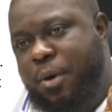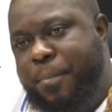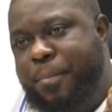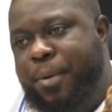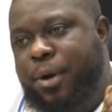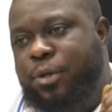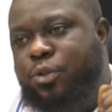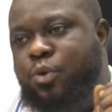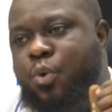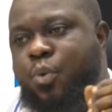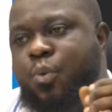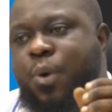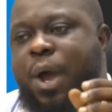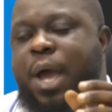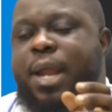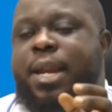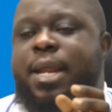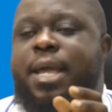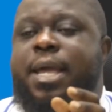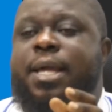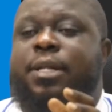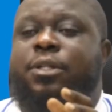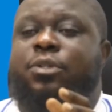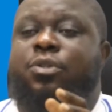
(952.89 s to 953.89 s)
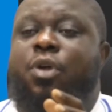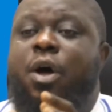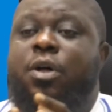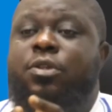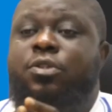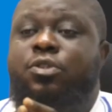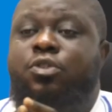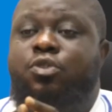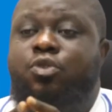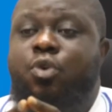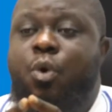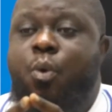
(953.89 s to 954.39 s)
But when it
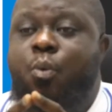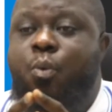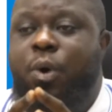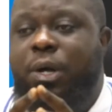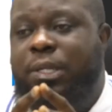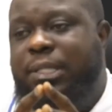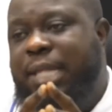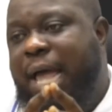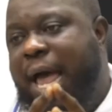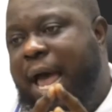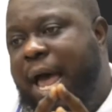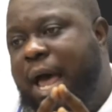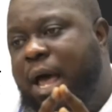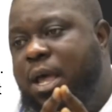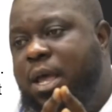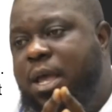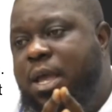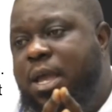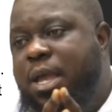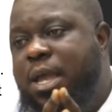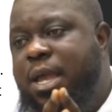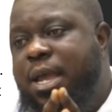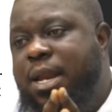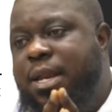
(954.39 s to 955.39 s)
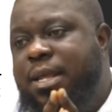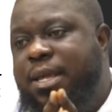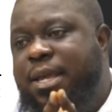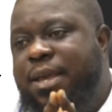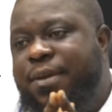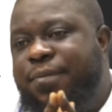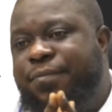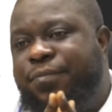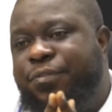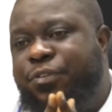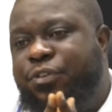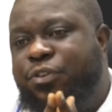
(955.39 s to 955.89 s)
turns to water, it
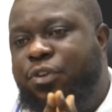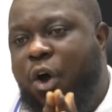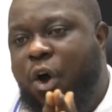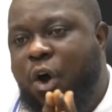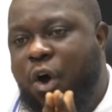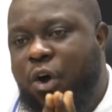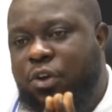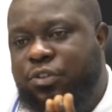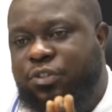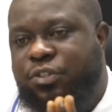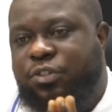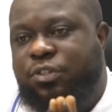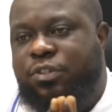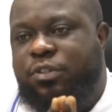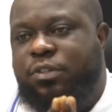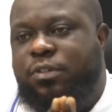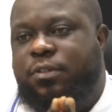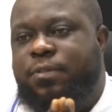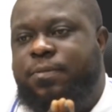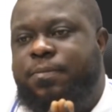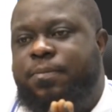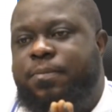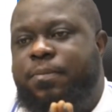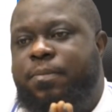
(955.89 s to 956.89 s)
gives us